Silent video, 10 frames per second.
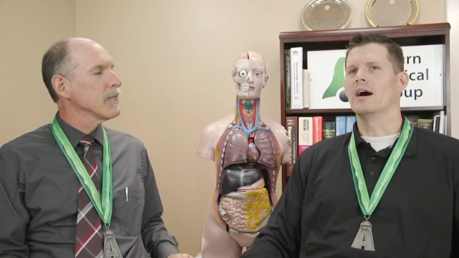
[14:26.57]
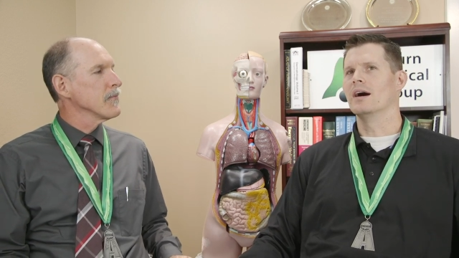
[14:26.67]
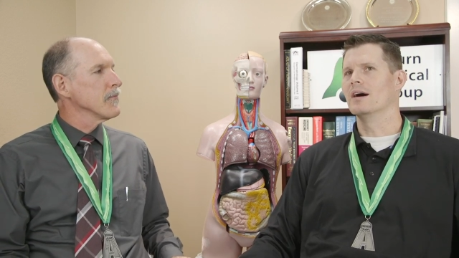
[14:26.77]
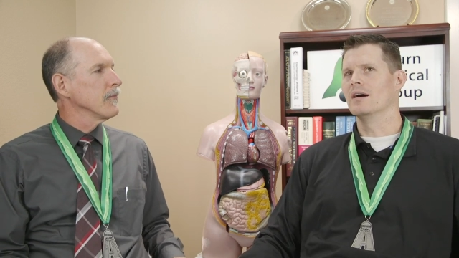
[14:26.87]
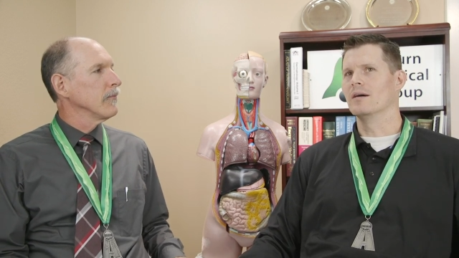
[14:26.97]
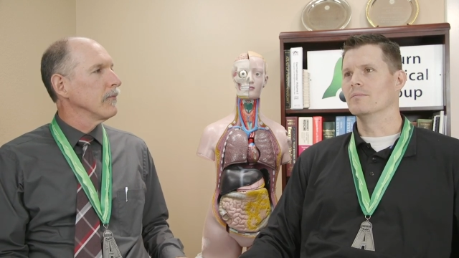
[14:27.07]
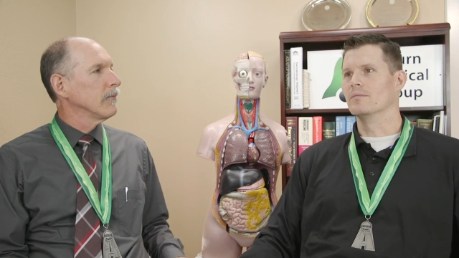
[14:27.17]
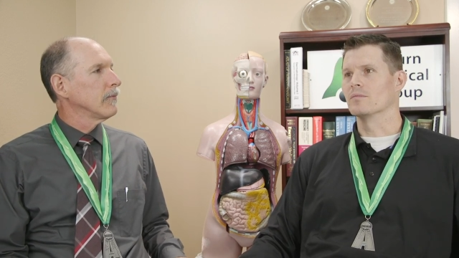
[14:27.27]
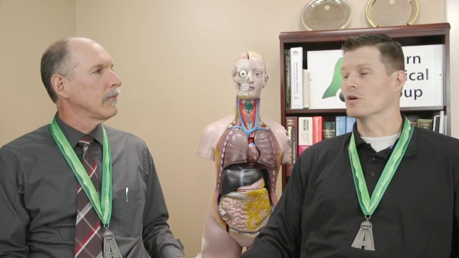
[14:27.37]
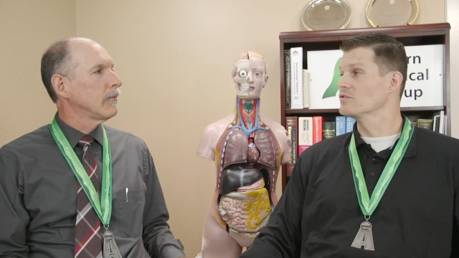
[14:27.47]

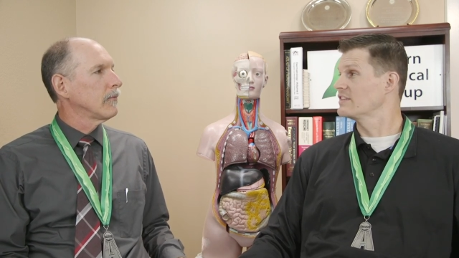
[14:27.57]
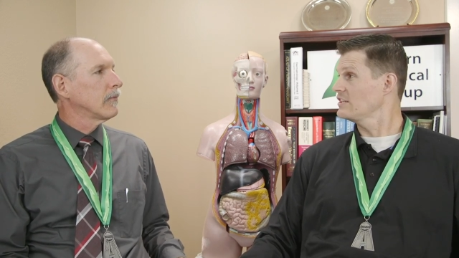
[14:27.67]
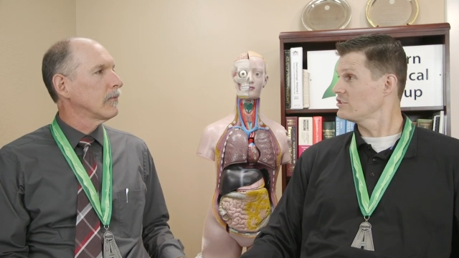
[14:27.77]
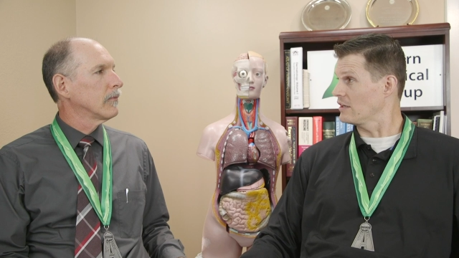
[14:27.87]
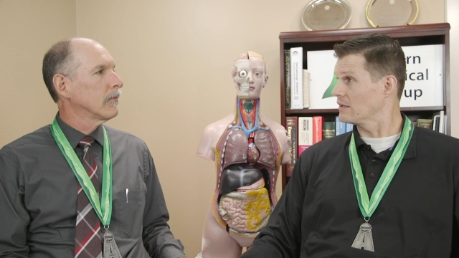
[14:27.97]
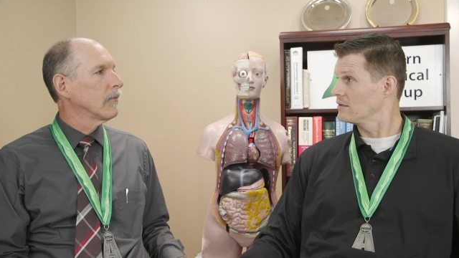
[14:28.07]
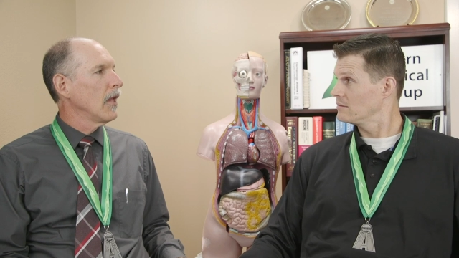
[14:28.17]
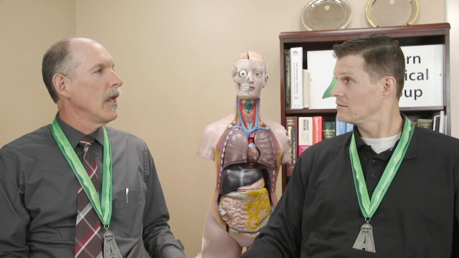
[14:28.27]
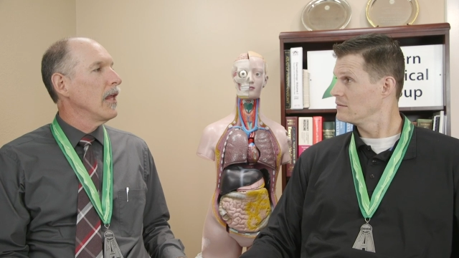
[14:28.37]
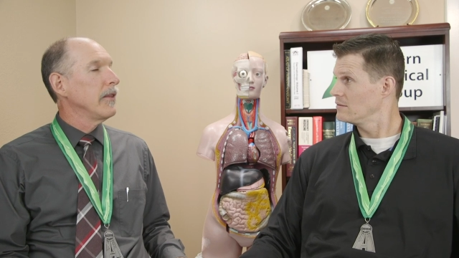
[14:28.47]
Speaker 1: Rosacea.
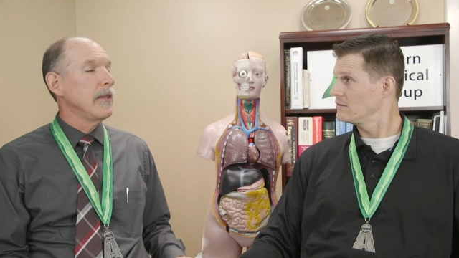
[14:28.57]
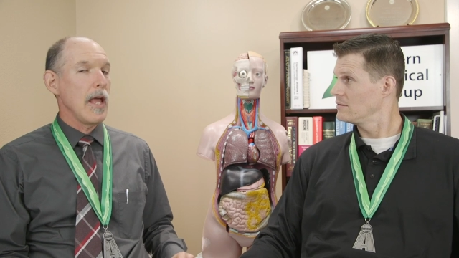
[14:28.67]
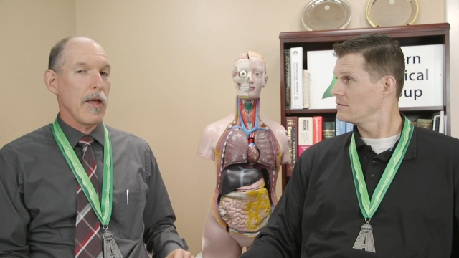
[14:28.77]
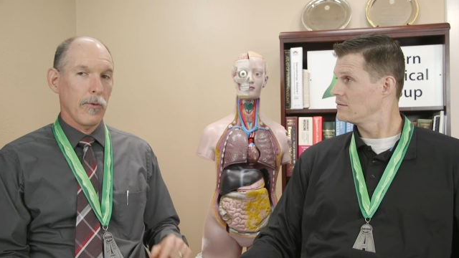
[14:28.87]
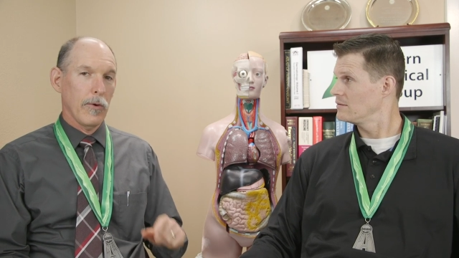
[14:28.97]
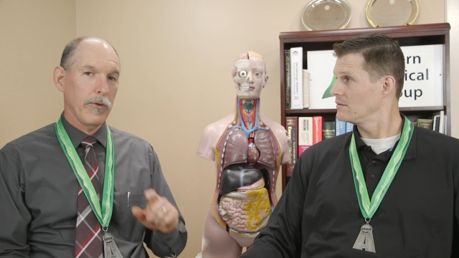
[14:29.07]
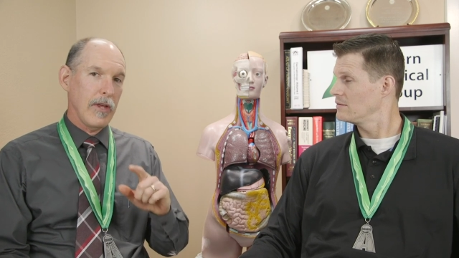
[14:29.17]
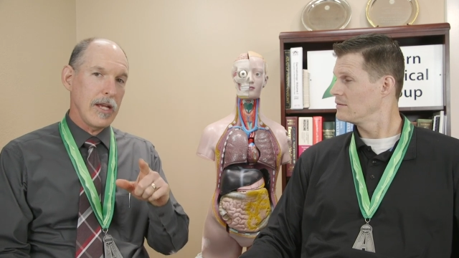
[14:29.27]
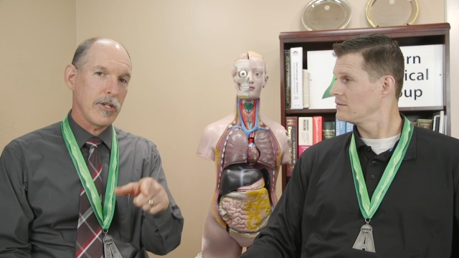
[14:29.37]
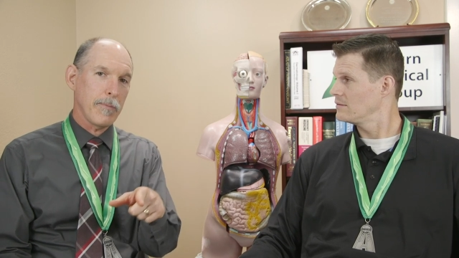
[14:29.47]
Speaker 2: Now the
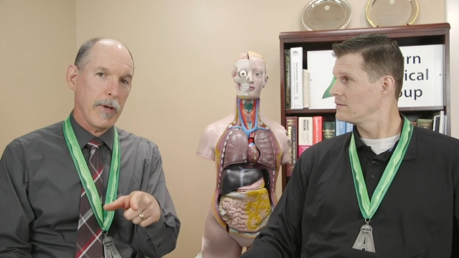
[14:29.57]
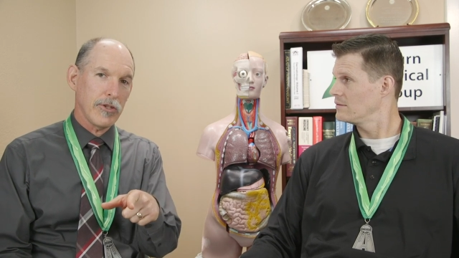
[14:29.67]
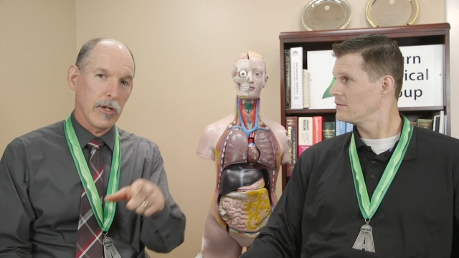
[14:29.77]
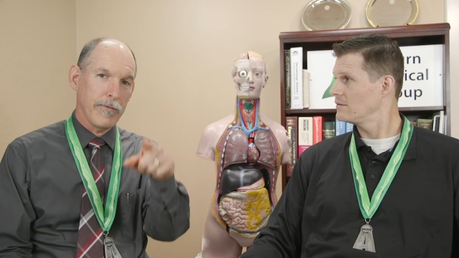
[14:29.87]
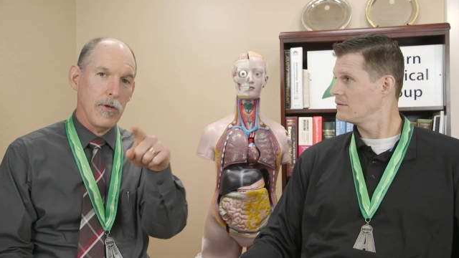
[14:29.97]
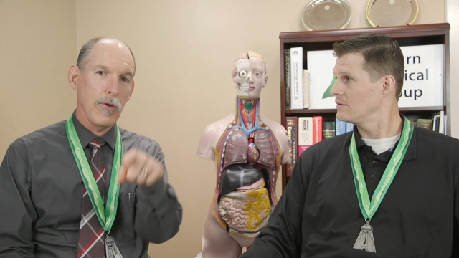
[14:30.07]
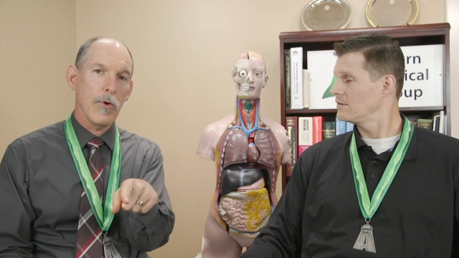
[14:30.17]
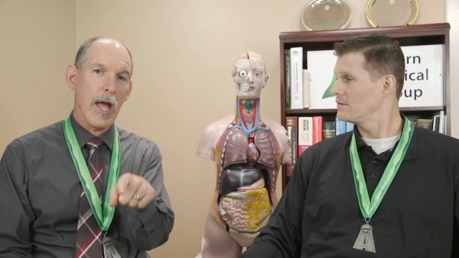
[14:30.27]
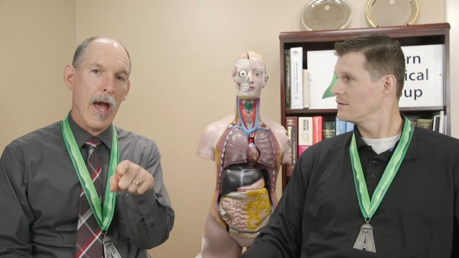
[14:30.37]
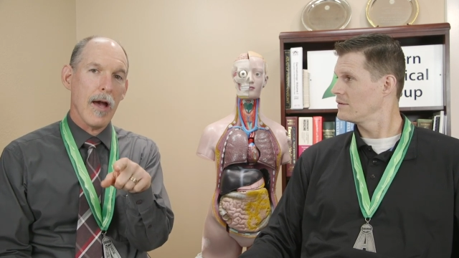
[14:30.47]
rosacea picture. If
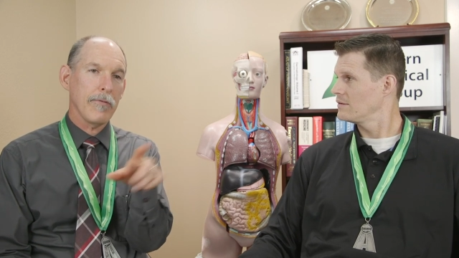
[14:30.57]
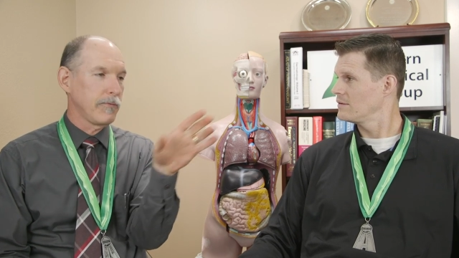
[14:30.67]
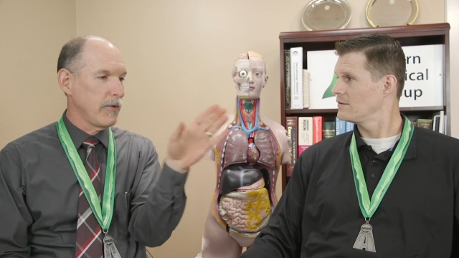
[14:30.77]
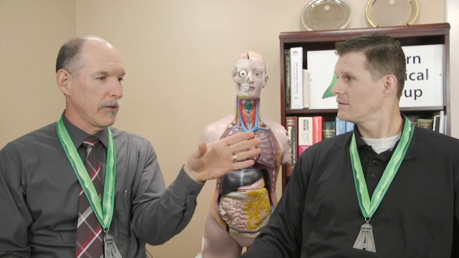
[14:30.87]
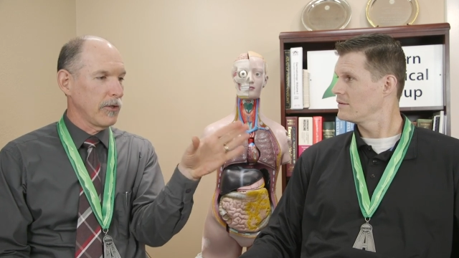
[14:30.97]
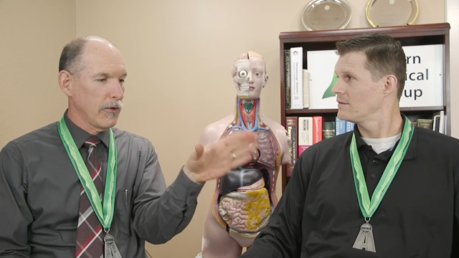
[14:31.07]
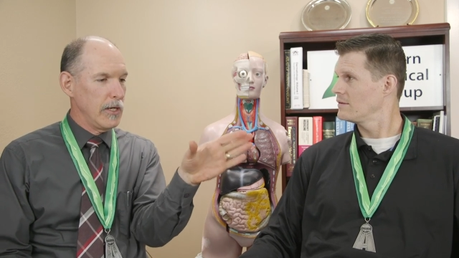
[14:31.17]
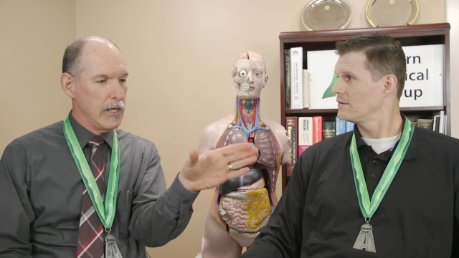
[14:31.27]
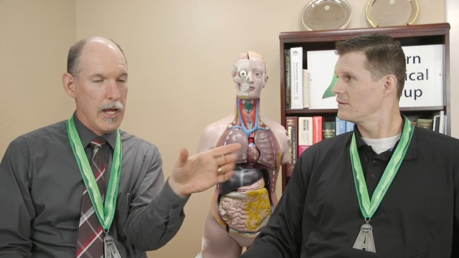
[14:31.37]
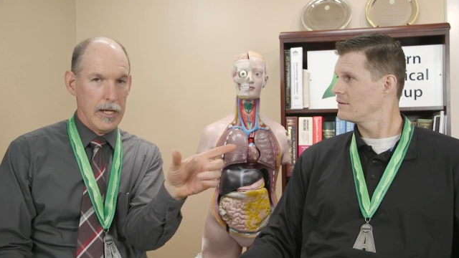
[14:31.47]
you have Dr.
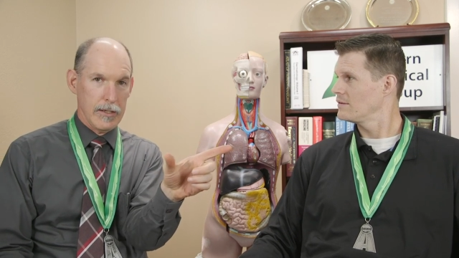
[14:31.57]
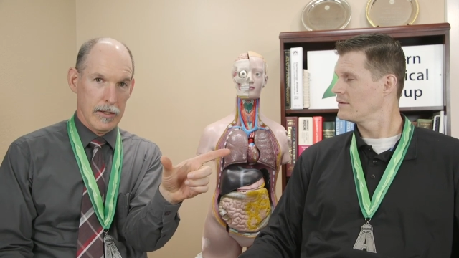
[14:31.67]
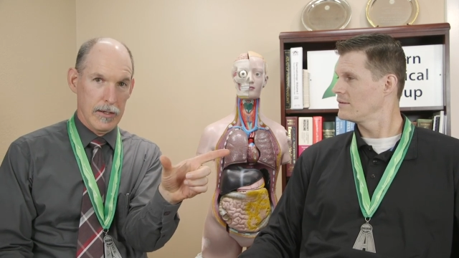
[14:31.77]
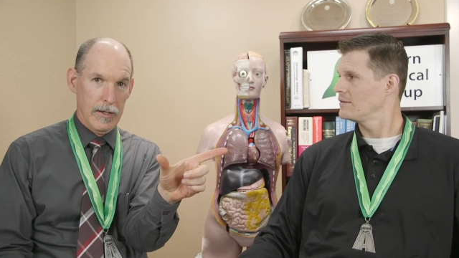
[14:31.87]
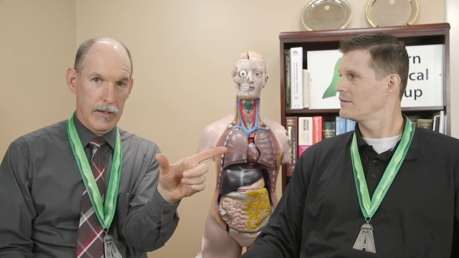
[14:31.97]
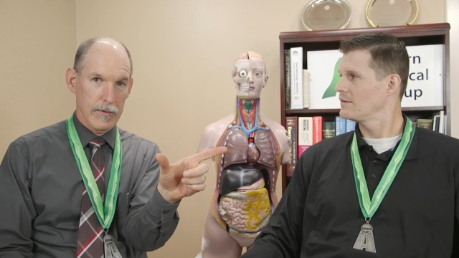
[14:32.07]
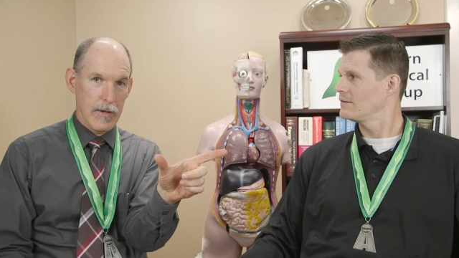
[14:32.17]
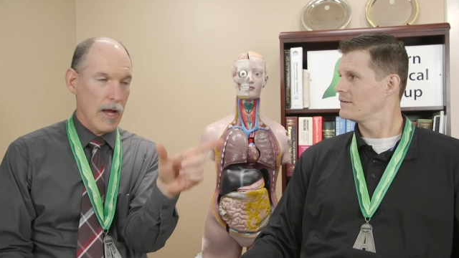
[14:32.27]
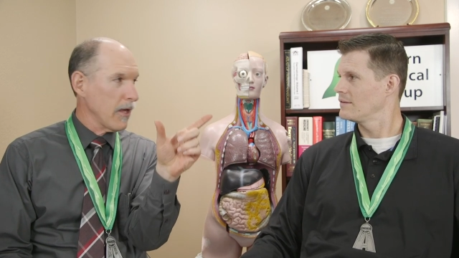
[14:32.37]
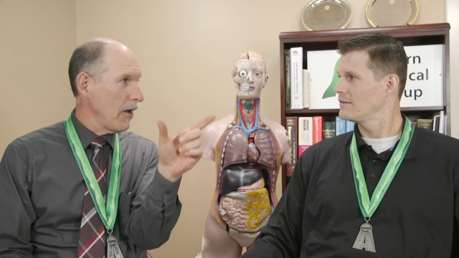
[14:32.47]
Green Knight
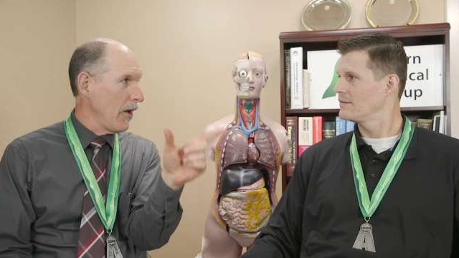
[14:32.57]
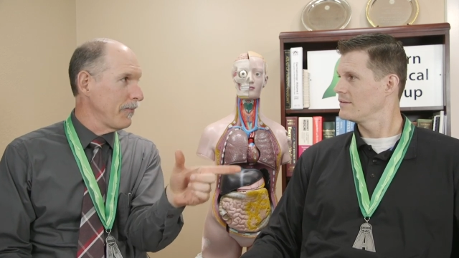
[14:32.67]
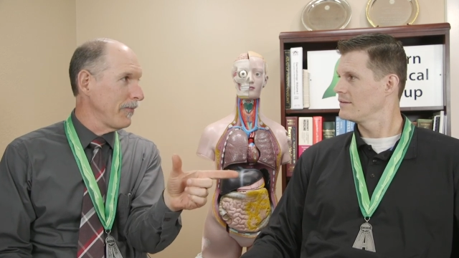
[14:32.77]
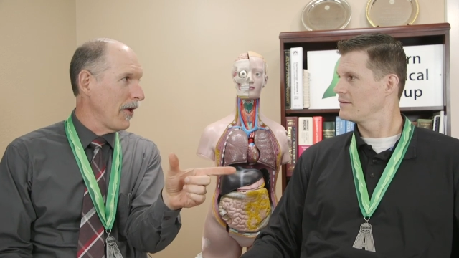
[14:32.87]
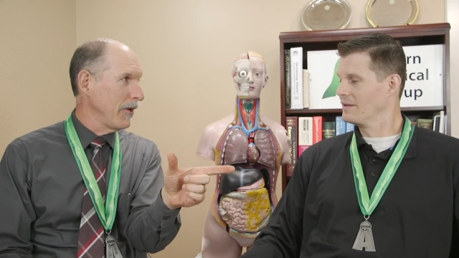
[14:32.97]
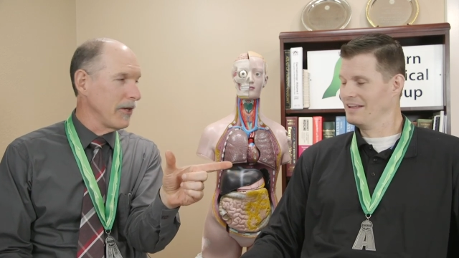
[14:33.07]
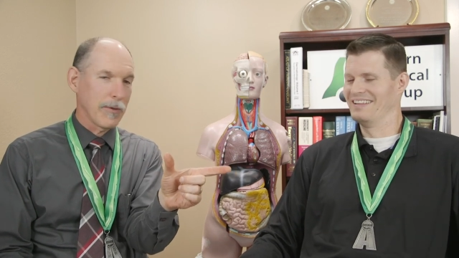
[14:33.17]
.com on